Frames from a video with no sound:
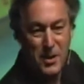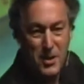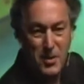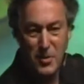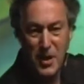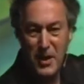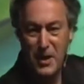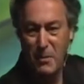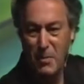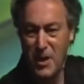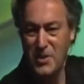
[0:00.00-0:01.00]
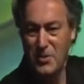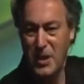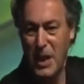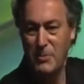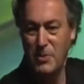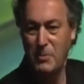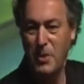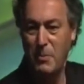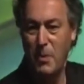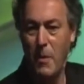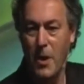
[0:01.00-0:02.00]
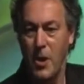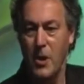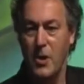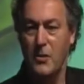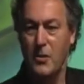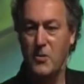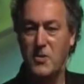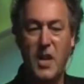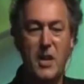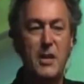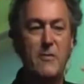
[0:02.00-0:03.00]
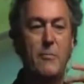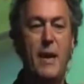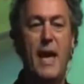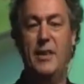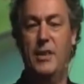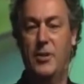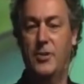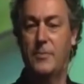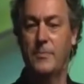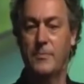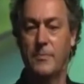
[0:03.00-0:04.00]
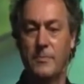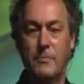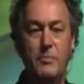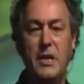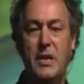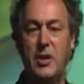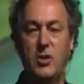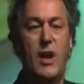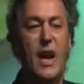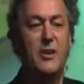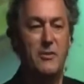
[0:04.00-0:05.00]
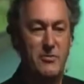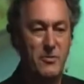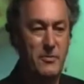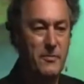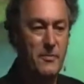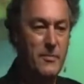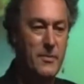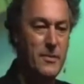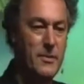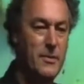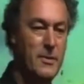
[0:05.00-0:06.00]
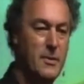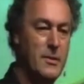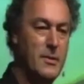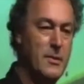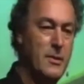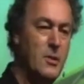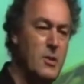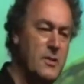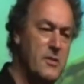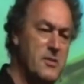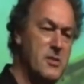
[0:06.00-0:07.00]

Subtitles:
you know, creating a place to capture people, to this idea of a magnet being attractive. Look at the